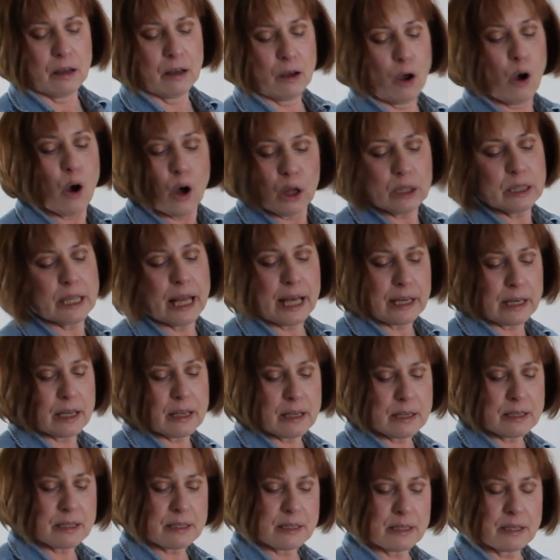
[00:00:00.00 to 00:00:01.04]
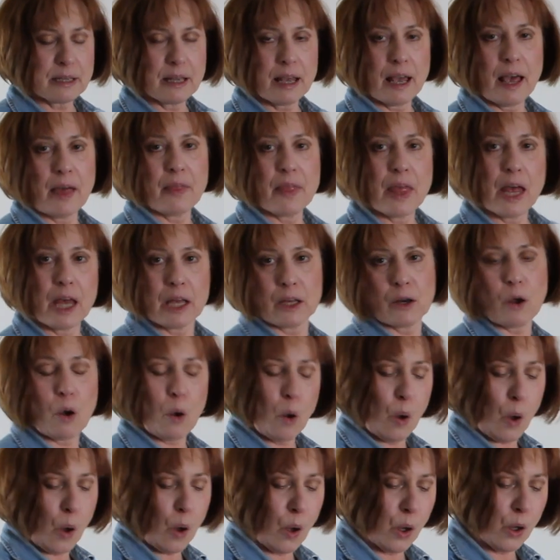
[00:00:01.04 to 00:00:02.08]
all lettuce and then
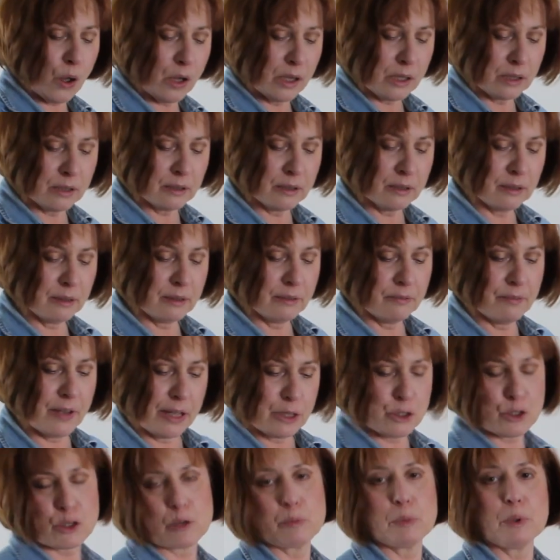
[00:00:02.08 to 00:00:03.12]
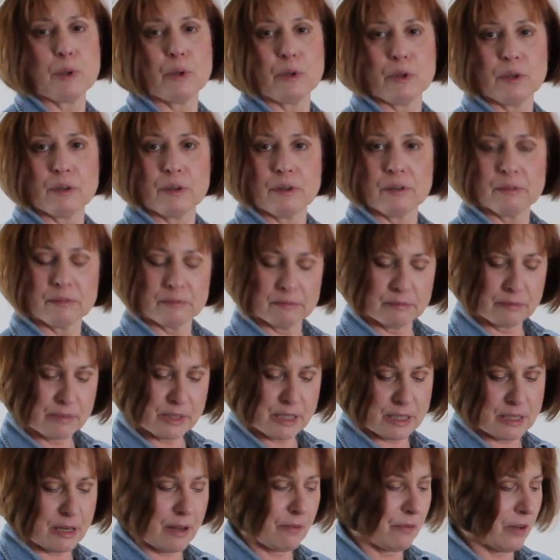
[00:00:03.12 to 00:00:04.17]
all vegetable
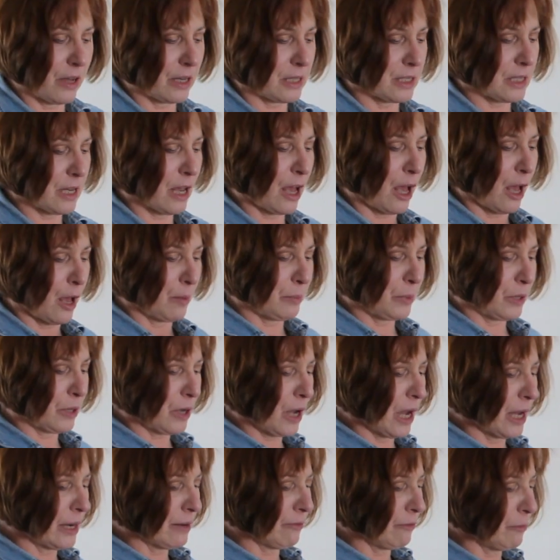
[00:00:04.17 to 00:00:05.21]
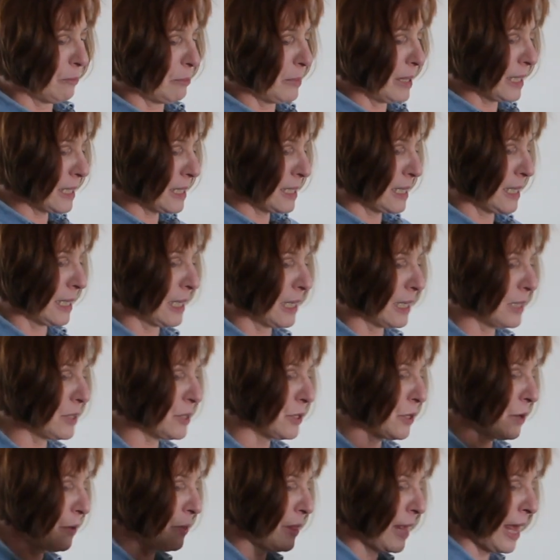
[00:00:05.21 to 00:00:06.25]
stuff on top. You're kind of mixing it
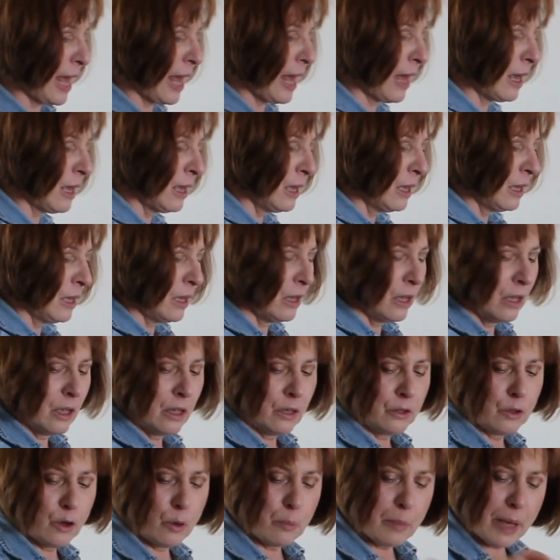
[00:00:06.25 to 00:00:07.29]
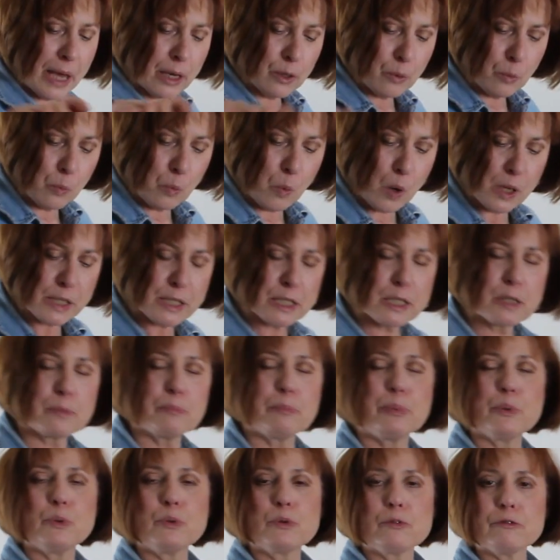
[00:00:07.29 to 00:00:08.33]
so that no matter what
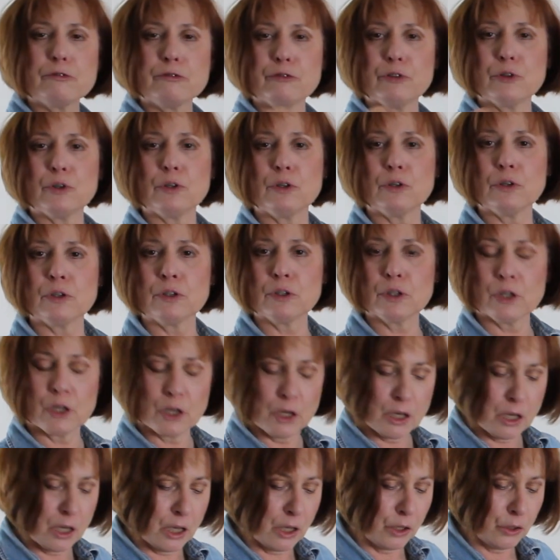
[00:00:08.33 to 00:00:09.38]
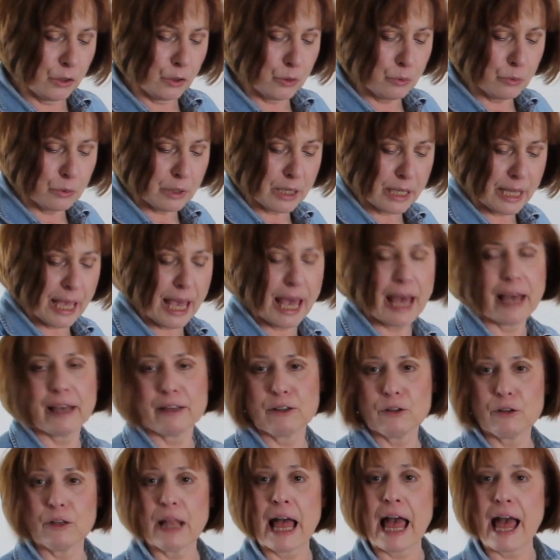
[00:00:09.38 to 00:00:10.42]
spoonful you get,
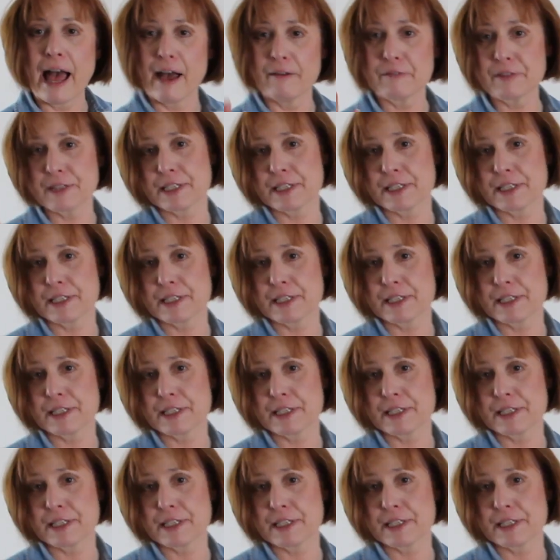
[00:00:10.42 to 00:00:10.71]
you'll have